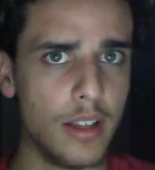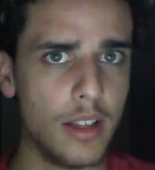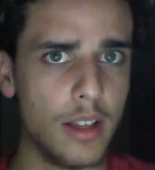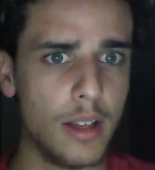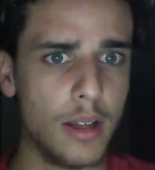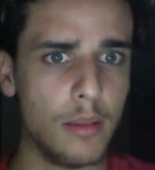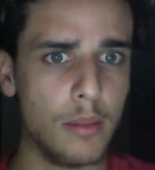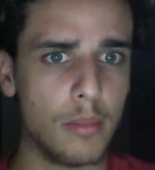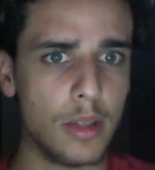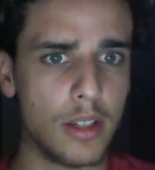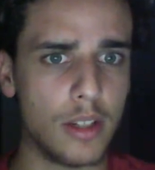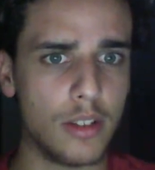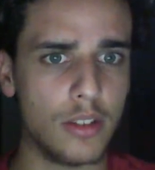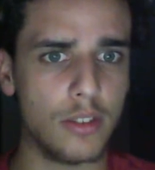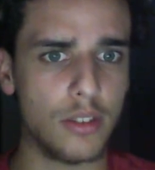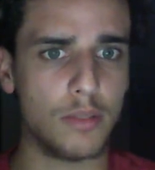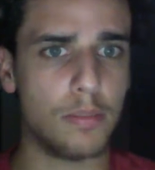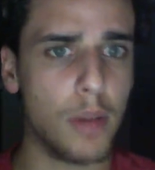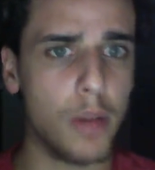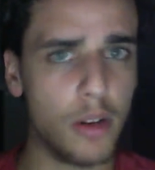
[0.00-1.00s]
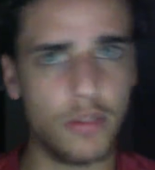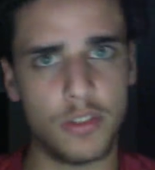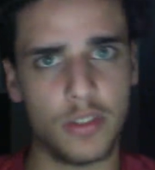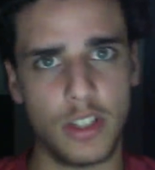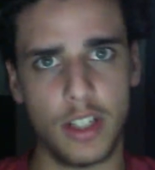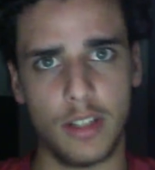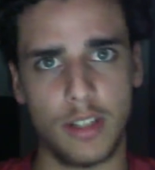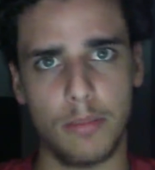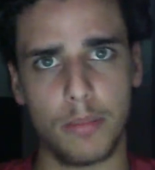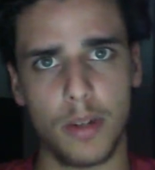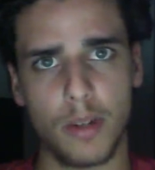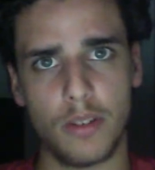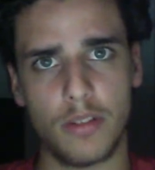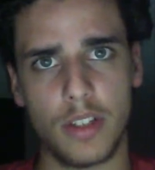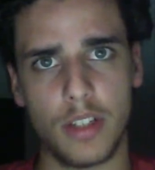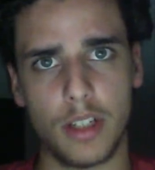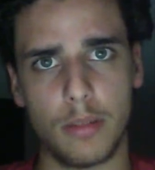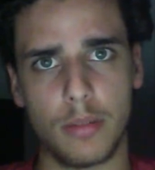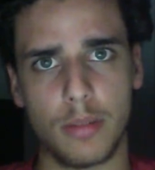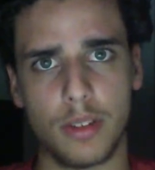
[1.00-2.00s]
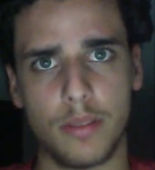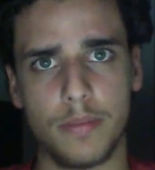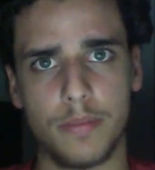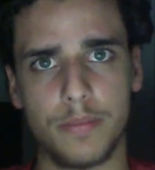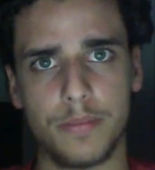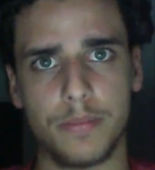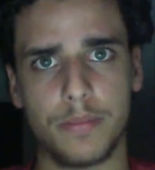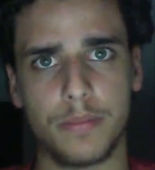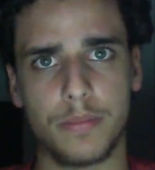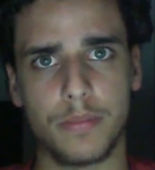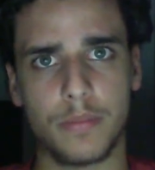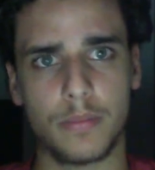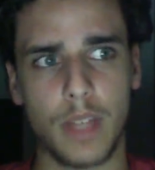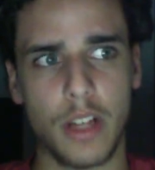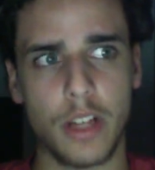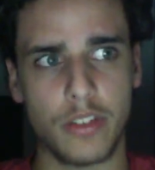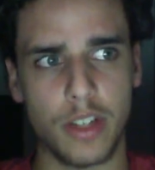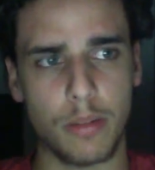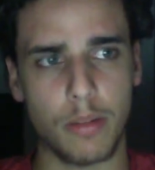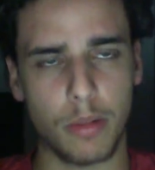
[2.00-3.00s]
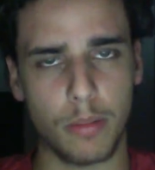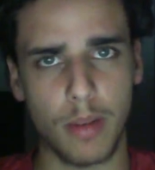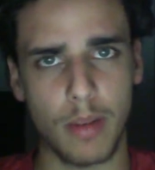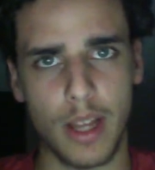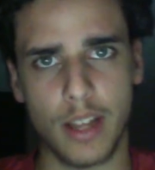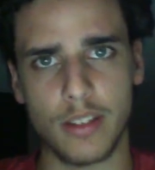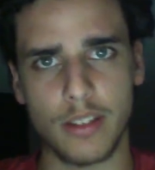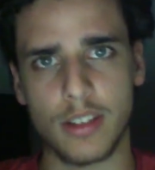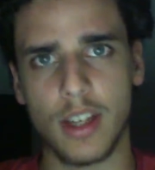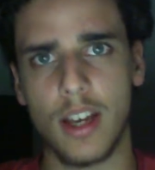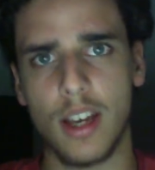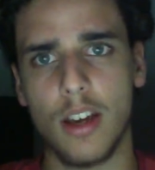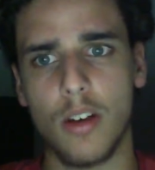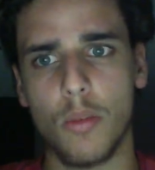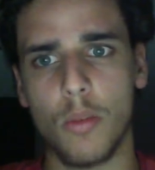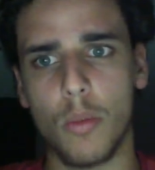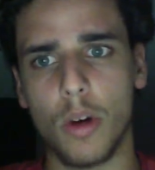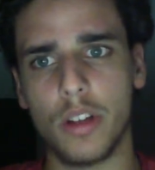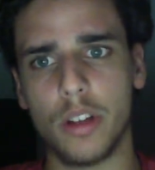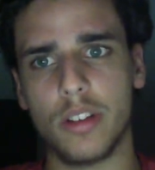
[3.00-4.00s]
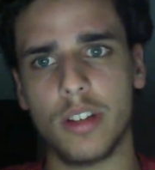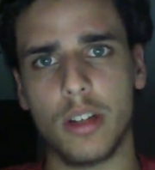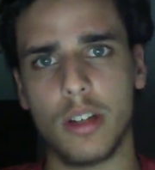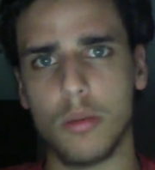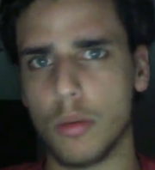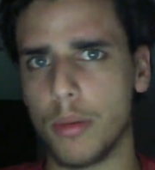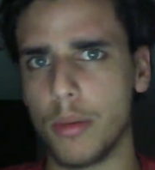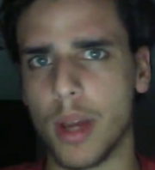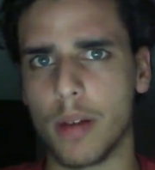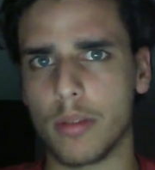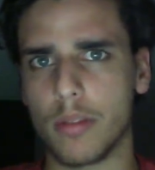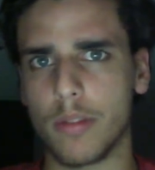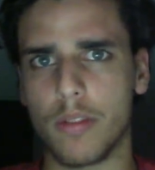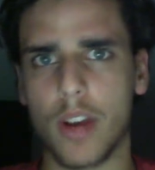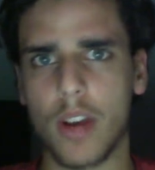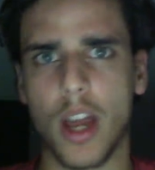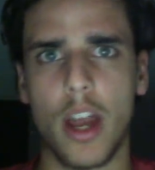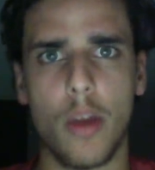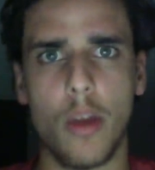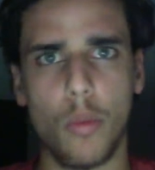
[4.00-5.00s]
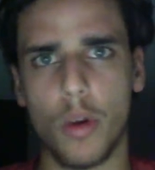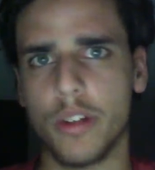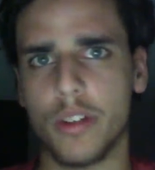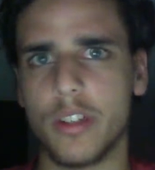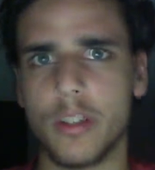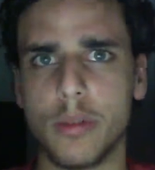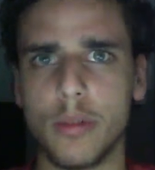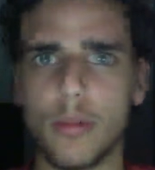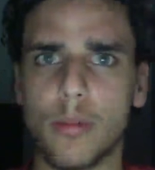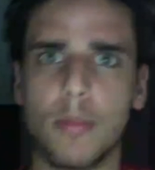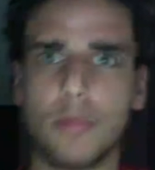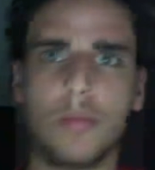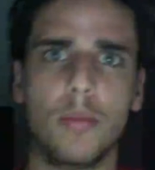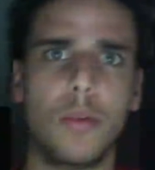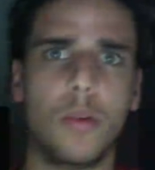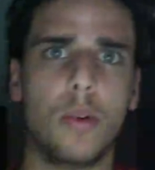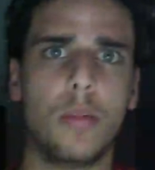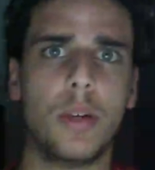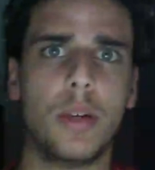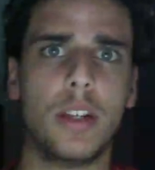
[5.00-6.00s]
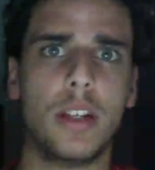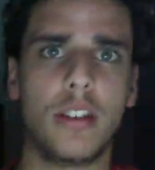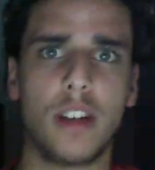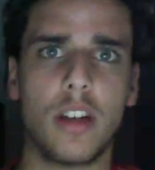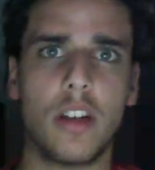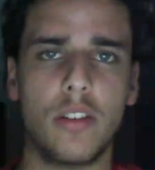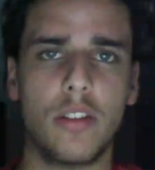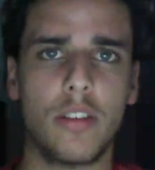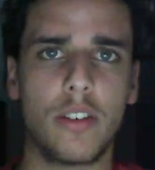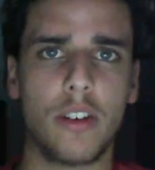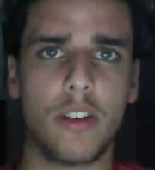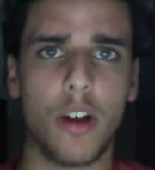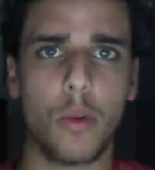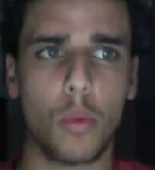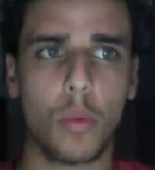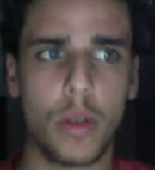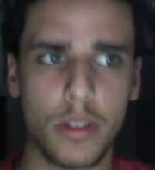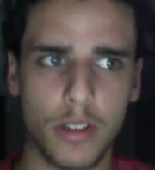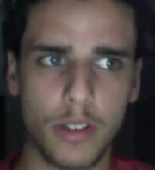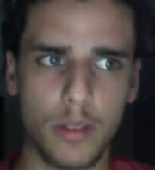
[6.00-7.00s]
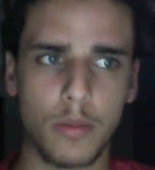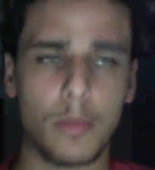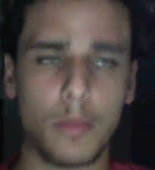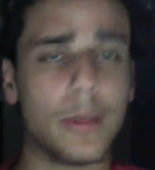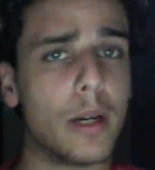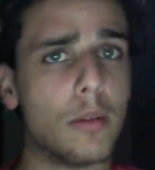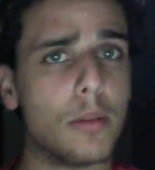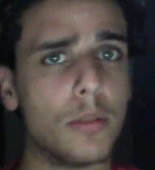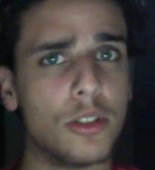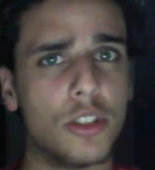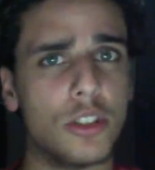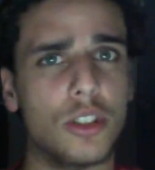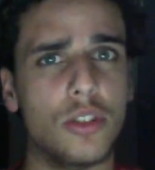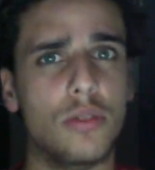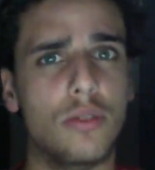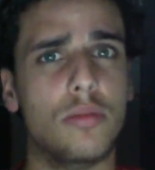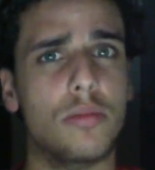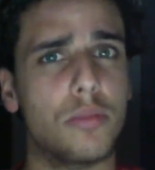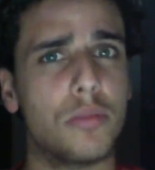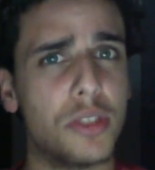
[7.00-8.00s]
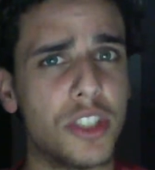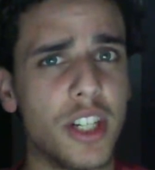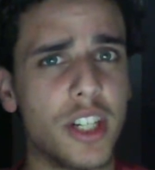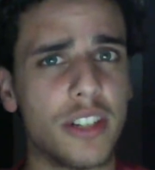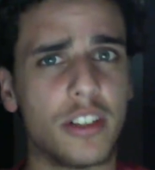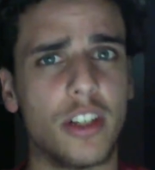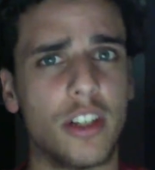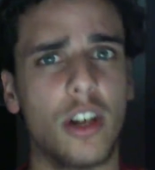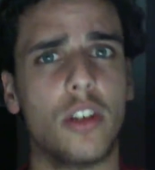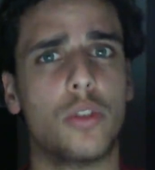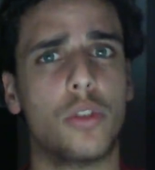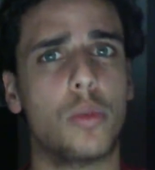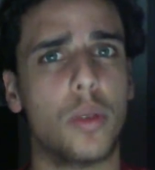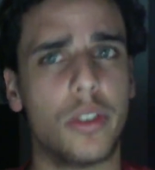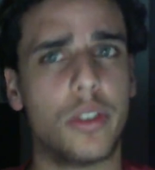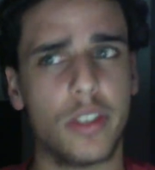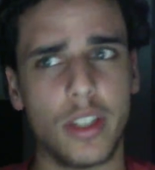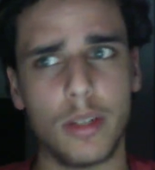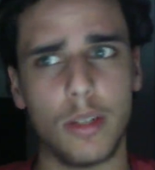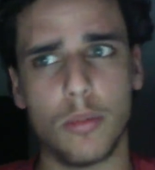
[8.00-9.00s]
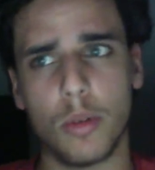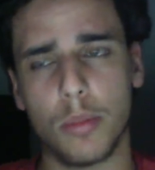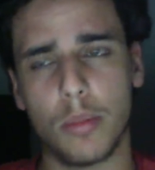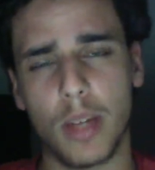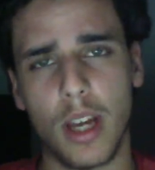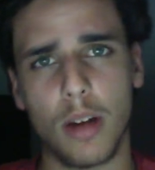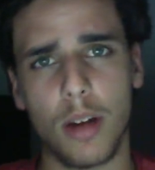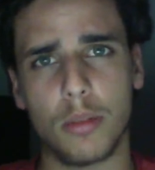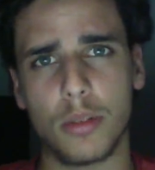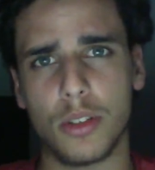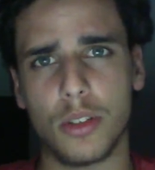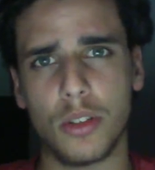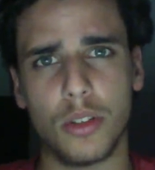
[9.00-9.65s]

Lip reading: because both teams are separate players. One team will be able to fly, one team will be stuck on the ground, one team will be able to shoot projectiles, one team will be able to